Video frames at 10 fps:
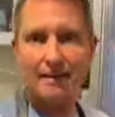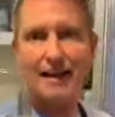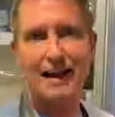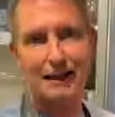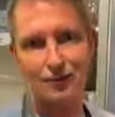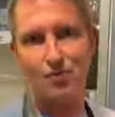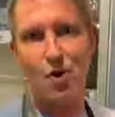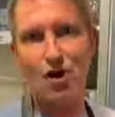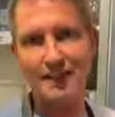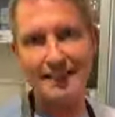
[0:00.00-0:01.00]
a glass of
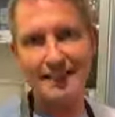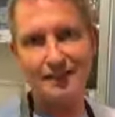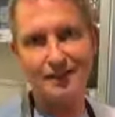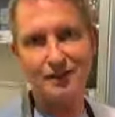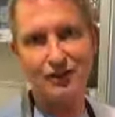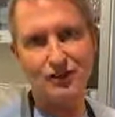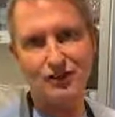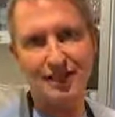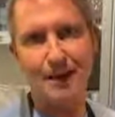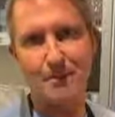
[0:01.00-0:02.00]
wine
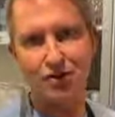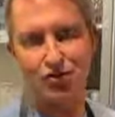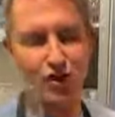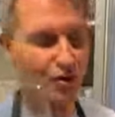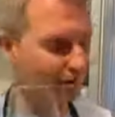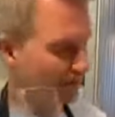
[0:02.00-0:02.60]
to get me through